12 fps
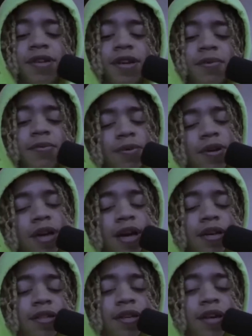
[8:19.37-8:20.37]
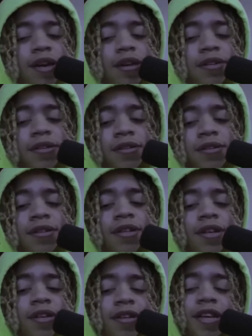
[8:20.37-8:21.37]
One thing is for certain,
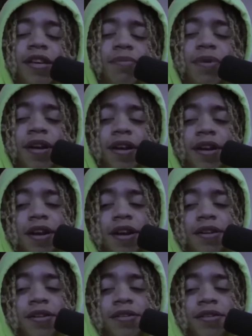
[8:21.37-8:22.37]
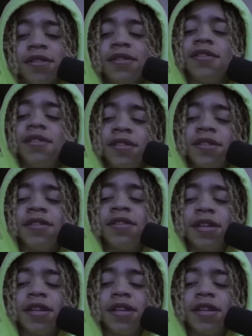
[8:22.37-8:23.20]
this family drama is far from over.